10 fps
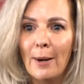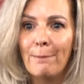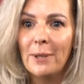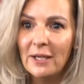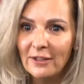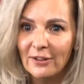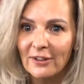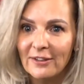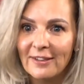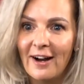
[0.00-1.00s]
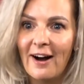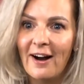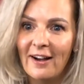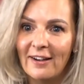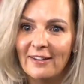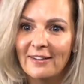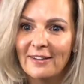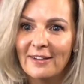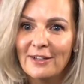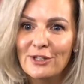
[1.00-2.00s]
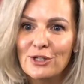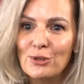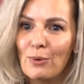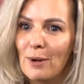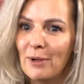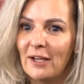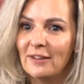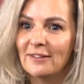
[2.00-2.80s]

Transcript: Peter, hi. Schwame.